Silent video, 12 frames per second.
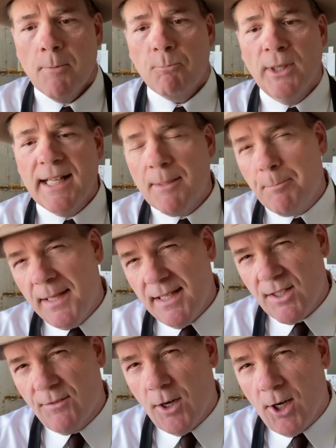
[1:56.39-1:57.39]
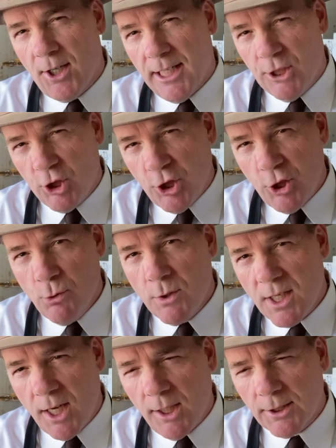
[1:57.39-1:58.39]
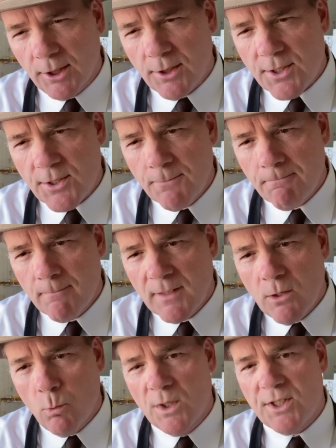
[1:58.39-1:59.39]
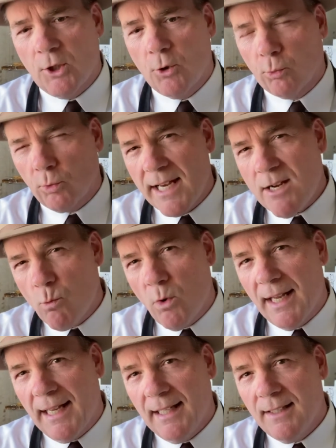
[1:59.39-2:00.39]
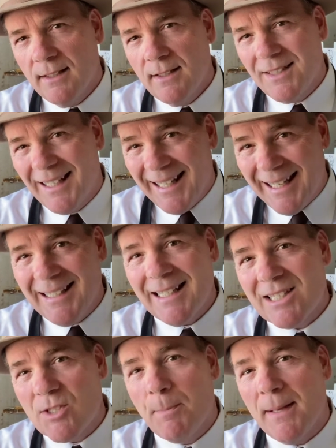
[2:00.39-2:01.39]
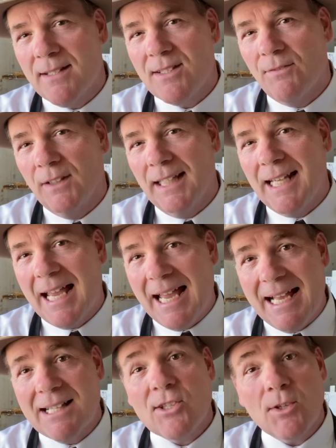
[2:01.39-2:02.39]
Printing a piece of art in 2 colors was a great way to inexpensively add some